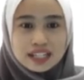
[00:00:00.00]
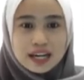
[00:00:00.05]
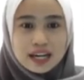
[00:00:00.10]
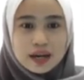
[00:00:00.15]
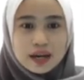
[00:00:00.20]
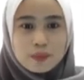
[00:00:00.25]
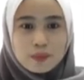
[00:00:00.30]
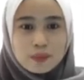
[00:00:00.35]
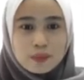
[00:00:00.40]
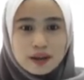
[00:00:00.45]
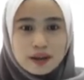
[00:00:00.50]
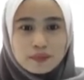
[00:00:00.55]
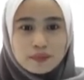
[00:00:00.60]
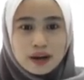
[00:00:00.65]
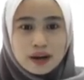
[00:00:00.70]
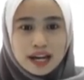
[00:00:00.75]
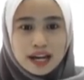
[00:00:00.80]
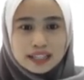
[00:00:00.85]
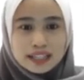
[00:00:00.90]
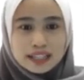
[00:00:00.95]
planned
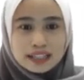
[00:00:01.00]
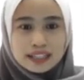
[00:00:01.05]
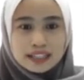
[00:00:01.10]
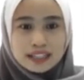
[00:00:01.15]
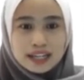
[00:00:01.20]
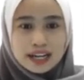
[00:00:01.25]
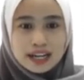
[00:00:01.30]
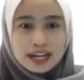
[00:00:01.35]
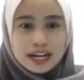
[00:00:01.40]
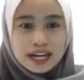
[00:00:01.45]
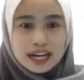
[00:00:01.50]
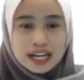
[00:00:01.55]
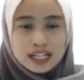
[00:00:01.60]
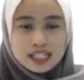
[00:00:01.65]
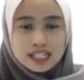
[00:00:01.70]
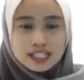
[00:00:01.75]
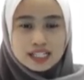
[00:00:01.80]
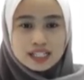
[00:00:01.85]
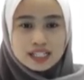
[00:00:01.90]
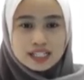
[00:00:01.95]
by their
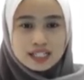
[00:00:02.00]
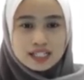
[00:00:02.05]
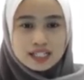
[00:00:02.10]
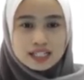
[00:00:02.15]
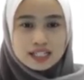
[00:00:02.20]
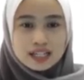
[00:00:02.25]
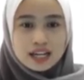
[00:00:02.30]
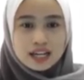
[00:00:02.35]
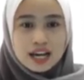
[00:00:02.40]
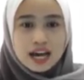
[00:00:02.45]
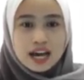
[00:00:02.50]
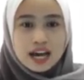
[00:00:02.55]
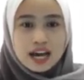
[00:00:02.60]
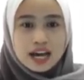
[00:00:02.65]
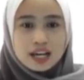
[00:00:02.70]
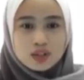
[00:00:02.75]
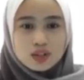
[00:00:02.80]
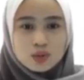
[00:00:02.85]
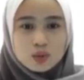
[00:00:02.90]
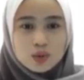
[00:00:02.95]
lectures,
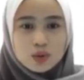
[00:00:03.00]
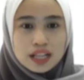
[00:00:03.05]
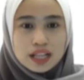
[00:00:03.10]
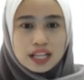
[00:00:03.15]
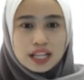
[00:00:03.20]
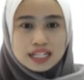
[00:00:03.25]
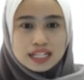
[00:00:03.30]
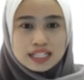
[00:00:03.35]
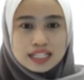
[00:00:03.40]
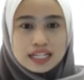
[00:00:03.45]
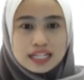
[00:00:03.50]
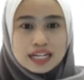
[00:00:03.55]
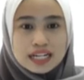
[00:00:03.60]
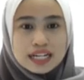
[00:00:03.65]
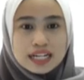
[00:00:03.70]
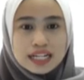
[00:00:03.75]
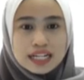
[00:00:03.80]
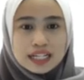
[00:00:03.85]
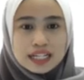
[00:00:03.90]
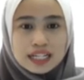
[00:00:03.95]
as well as
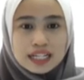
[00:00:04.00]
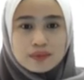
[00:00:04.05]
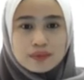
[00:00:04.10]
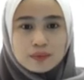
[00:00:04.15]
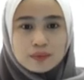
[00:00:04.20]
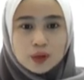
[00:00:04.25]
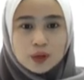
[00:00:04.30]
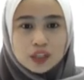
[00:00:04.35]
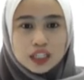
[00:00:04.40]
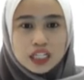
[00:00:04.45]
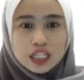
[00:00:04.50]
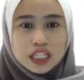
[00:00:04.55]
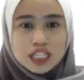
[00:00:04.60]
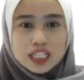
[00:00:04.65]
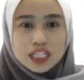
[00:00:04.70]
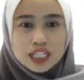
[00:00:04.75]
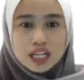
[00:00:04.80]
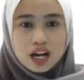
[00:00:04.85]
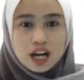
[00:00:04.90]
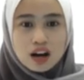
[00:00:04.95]
learning the
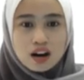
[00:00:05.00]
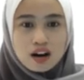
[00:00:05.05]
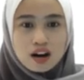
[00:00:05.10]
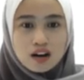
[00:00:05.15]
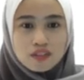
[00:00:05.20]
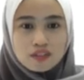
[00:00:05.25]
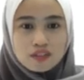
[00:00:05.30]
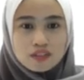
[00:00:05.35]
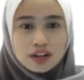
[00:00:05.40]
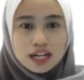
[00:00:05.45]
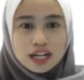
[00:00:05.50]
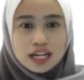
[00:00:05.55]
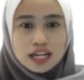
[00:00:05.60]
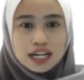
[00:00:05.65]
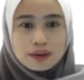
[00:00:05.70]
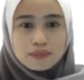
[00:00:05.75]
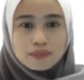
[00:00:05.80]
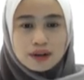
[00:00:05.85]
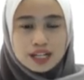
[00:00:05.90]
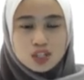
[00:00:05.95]
importance of
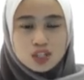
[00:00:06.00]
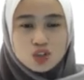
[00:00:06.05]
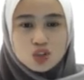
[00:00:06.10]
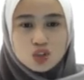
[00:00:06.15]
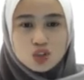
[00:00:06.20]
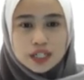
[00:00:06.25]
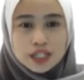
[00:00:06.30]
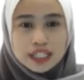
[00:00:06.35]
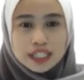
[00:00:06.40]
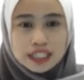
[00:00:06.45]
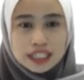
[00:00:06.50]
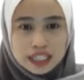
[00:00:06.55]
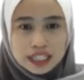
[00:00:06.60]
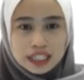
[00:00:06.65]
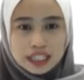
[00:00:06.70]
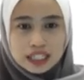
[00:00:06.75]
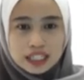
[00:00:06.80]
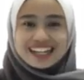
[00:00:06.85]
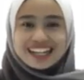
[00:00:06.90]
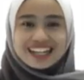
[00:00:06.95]
punctuality.
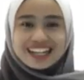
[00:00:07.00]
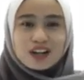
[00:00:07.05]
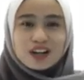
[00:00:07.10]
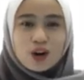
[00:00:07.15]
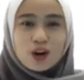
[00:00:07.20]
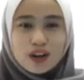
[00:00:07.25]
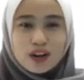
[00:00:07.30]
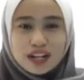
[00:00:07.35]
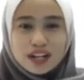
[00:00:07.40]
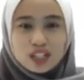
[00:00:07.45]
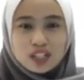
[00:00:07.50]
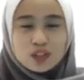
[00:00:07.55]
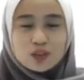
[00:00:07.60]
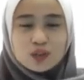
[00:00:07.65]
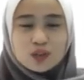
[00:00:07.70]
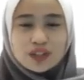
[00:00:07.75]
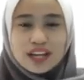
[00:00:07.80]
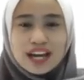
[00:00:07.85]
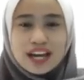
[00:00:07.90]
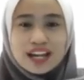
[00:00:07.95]
According
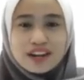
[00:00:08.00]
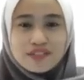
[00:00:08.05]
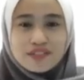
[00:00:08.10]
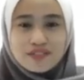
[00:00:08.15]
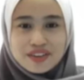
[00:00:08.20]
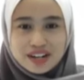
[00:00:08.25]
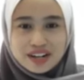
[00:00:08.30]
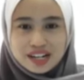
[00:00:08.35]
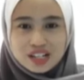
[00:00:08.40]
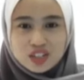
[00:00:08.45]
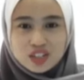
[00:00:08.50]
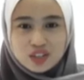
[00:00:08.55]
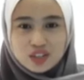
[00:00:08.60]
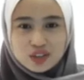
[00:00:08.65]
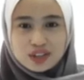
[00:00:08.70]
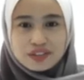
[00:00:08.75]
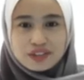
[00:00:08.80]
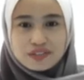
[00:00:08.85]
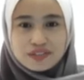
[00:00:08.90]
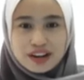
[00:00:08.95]
to Calaveras
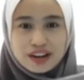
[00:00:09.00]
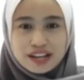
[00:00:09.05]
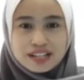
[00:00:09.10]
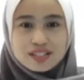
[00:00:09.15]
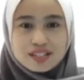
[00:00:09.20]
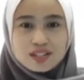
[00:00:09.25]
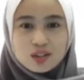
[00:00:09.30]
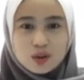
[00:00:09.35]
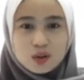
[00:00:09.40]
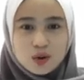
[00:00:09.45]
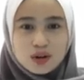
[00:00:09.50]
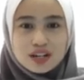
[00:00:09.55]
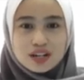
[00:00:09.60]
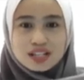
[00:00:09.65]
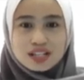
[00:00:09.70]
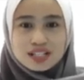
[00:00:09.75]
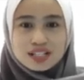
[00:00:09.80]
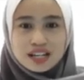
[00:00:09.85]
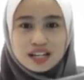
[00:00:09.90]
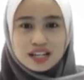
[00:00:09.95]
Unified School
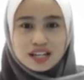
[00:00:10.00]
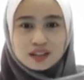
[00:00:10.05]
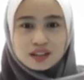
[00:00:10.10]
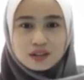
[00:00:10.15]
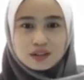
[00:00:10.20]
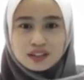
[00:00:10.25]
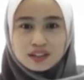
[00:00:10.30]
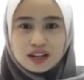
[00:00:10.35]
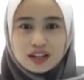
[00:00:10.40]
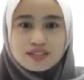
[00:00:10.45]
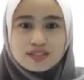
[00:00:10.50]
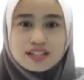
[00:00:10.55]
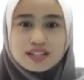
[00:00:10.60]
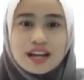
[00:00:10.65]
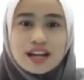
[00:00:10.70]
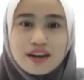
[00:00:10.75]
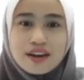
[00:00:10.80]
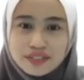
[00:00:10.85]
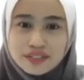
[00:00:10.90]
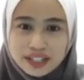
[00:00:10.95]
District
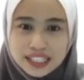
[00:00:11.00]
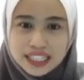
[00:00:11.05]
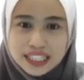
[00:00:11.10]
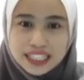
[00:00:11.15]
2011,